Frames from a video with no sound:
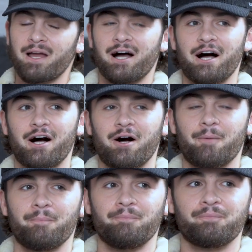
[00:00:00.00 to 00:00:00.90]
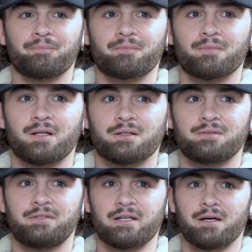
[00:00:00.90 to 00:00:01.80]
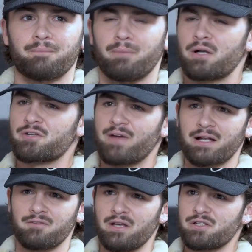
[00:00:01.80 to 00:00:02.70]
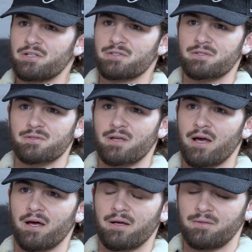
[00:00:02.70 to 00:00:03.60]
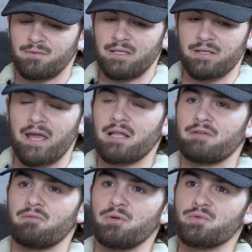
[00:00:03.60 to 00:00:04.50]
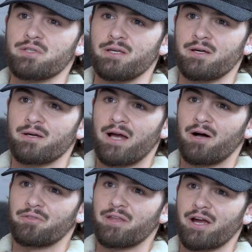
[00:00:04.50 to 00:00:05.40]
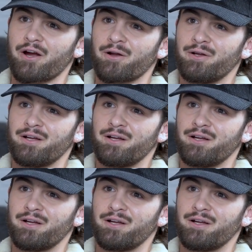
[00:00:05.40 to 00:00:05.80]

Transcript: Um, did a bunch of activations in K11 Musea out there.